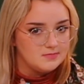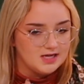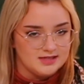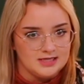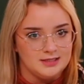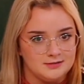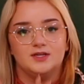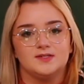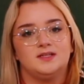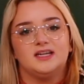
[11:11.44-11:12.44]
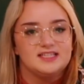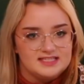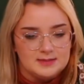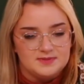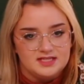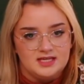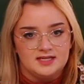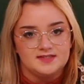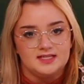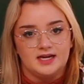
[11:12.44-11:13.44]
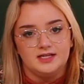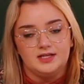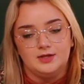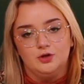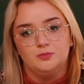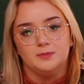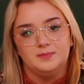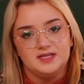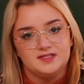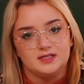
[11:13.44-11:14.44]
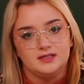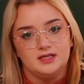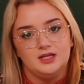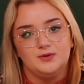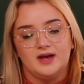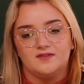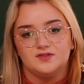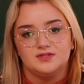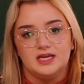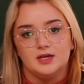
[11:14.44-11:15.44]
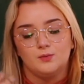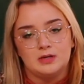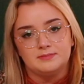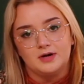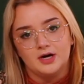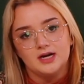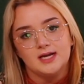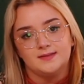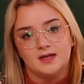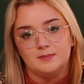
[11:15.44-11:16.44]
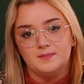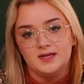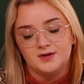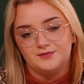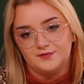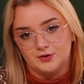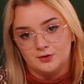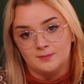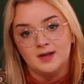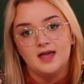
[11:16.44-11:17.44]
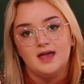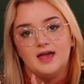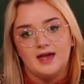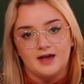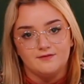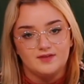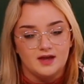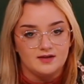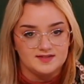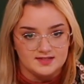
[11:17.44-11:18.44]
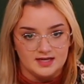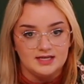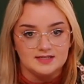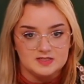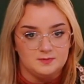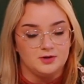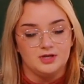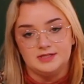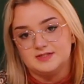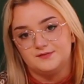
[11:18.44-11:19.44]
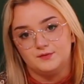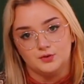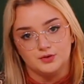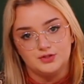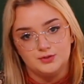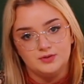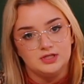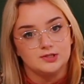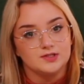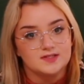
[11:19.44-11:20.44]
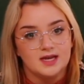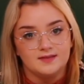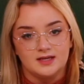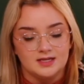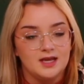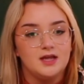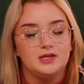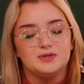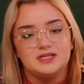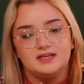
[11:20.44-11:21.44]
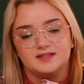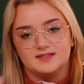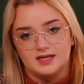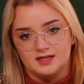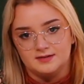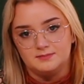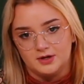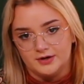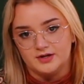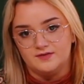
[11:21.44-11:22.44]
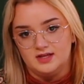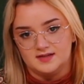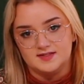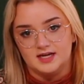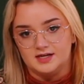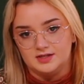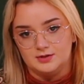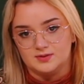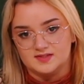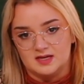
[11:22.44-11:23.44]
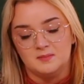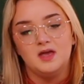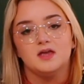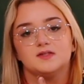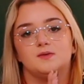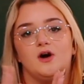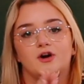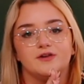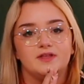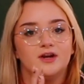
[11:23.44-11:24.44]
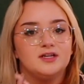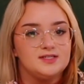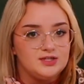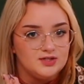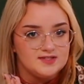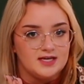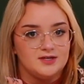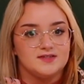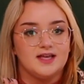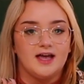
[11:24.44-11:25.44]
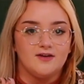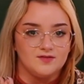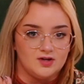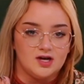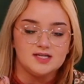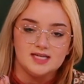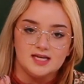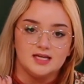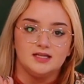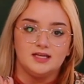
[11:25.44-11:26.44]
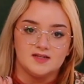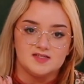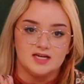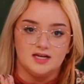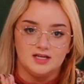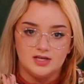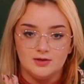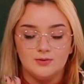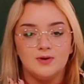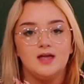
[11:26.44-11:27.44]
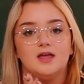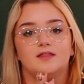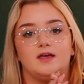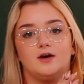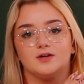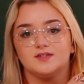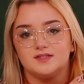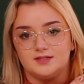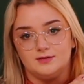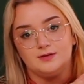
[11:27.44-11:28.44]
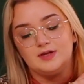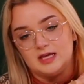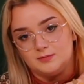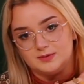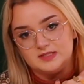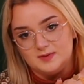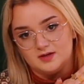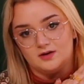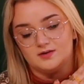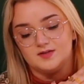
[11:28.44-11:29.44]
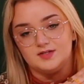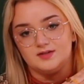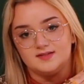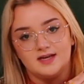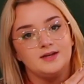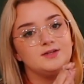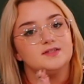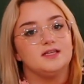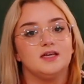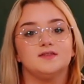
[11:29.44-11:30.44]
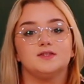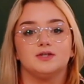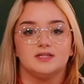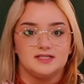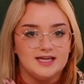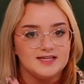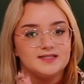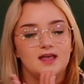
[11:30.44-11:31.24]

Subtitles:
I think. There's a lot of steps to the NCIDQ, but basically you have to take one part and then be in a firm, have that site experience for 2 years, and then you take the second part of the NCIDQ exam. So are there interior designers that have not taken the NCIDQ that are still able to be called interior designers? The answer is yes.